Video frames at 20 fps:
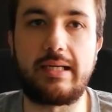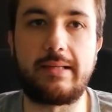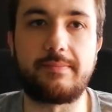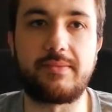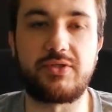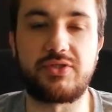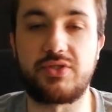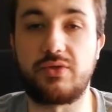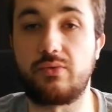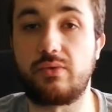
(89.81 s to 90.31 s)

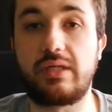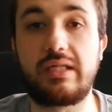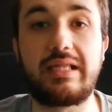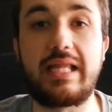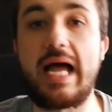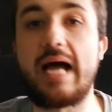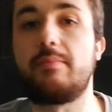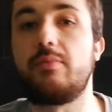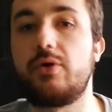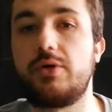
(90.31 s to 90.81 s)
There's no
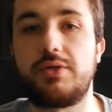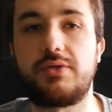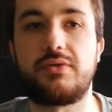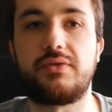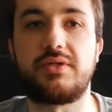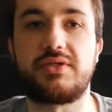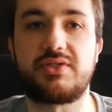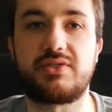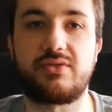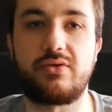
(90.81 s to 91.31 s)
glamour to
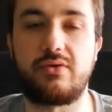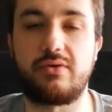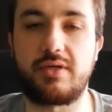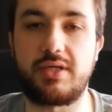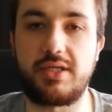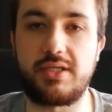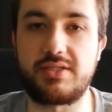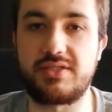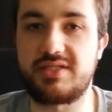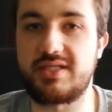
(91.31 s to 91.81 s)
this
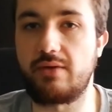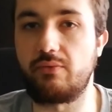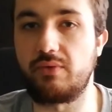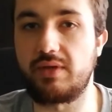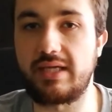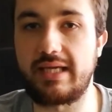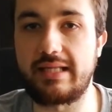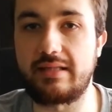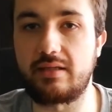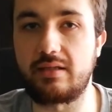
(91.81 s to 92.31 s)
story. Instead, we
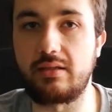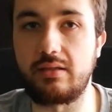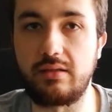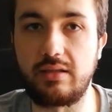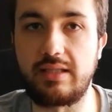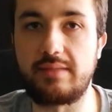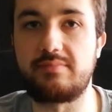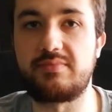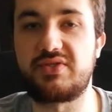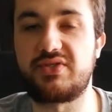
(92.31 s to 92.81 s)
get a
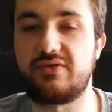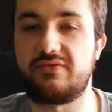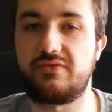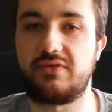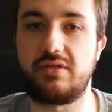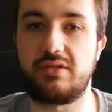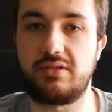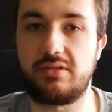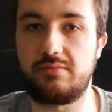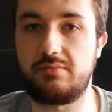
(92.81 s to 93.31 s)
glimpse of
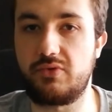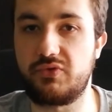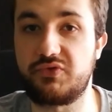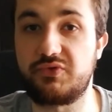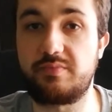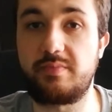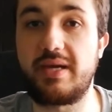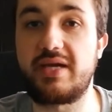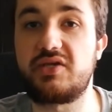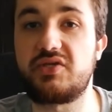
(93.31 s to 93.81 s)
the
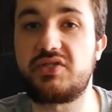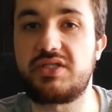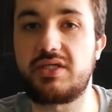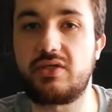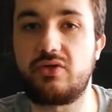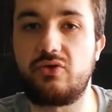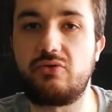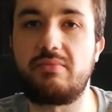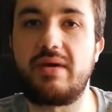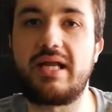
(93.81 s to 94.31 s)
most basic
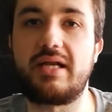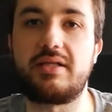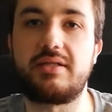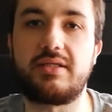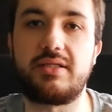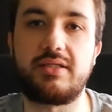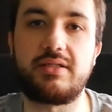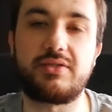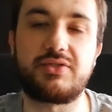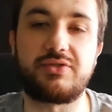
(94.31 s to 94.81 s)

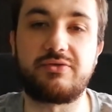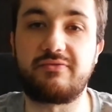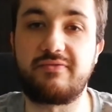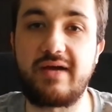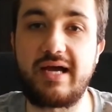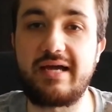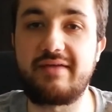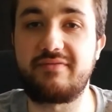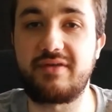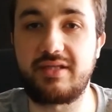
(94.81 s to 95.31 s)
humanity,
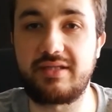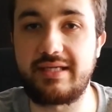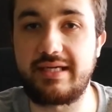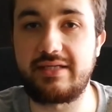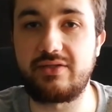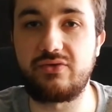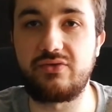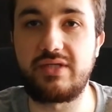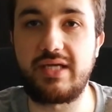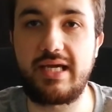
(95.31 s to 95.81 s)
surviving day
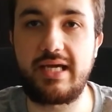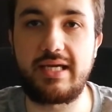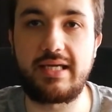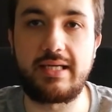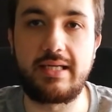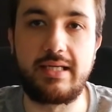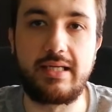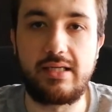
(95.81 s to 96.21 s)
to day,